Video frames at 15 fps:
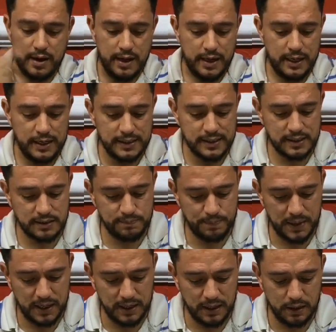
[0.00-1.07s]
is
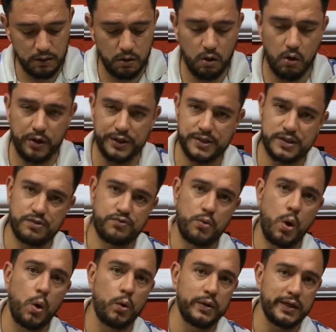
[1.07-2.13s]
spinning or is
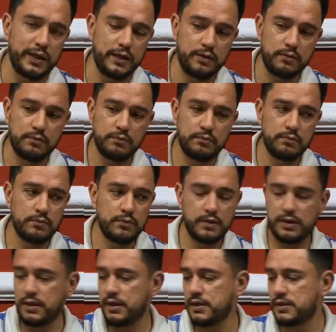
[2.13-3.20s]
rolling?
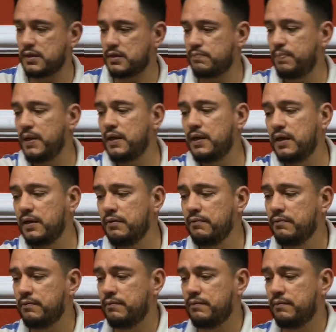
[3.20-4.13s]
Is spinning,